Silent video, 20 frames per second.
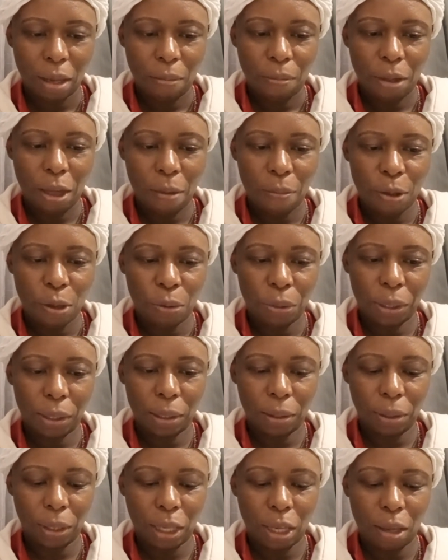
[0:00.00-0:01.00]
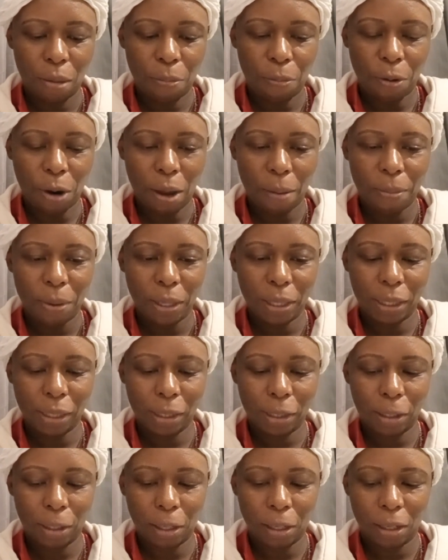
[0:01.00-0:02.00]
Maybe you still keep
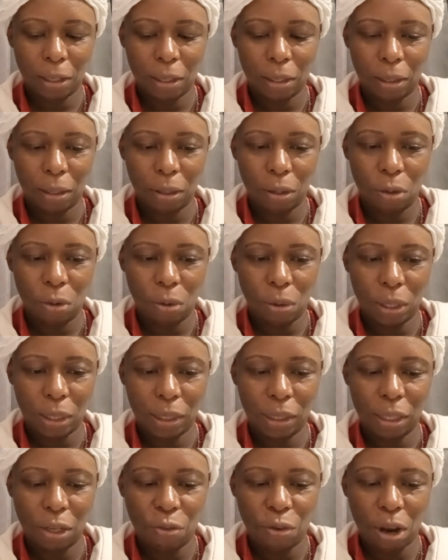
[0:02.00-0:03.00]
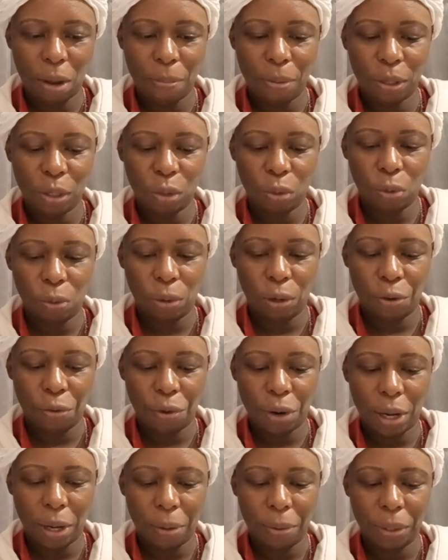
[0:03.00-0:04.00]
rabbits. Uh, you know, I see rabbits all
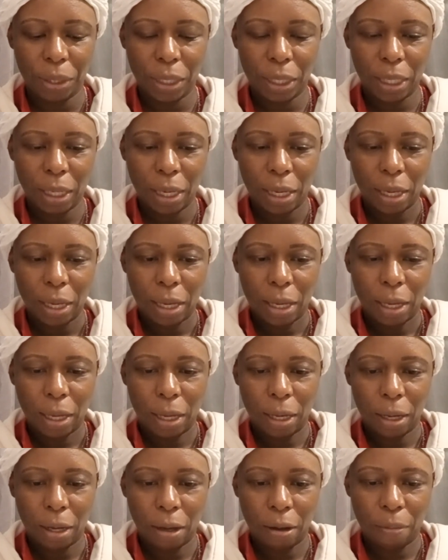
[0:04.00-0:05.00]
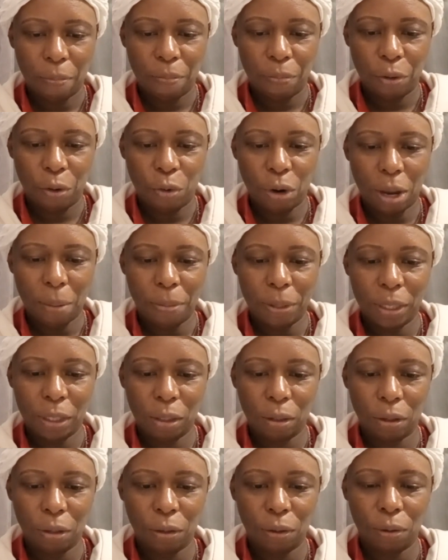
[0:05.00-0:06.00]
around. Um, rabbits
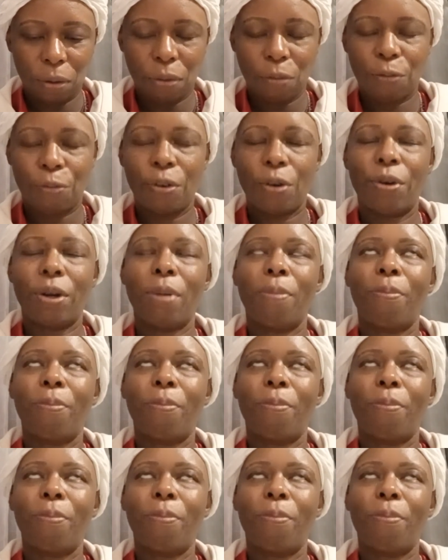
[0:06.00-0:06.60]
are very